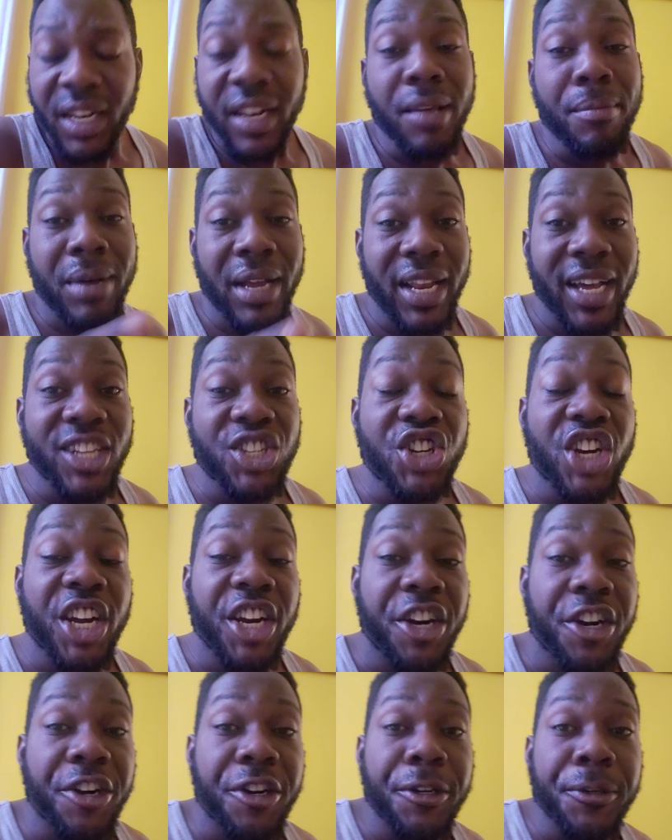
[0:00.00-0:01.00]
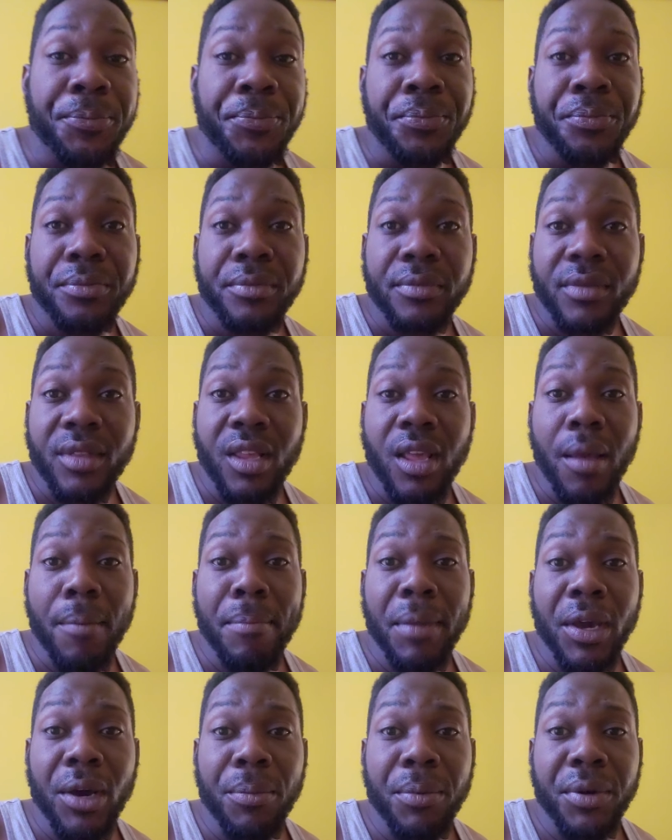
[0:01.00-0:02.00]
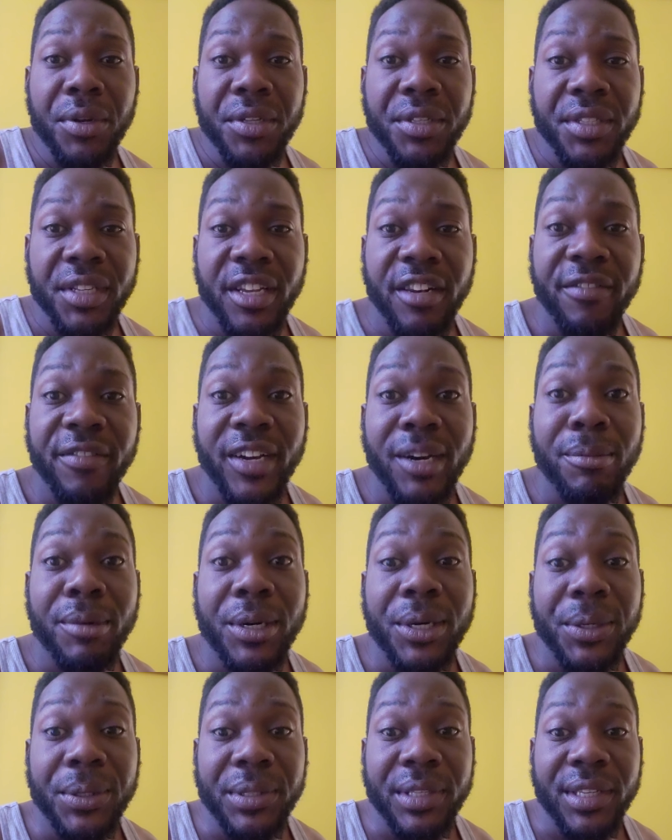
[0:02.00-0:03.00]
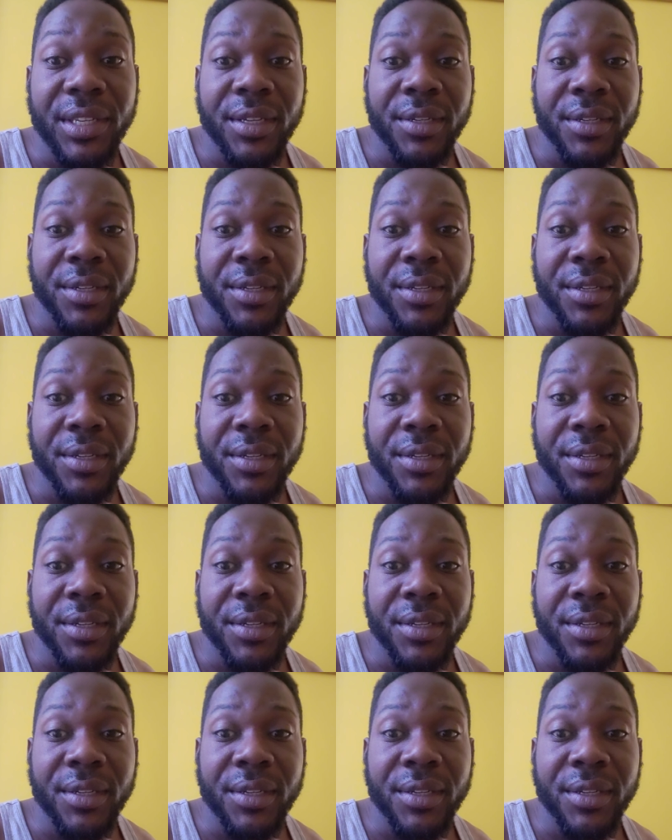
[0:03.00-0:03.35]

The man a drunk, bro. Big up on yourself, I'm out.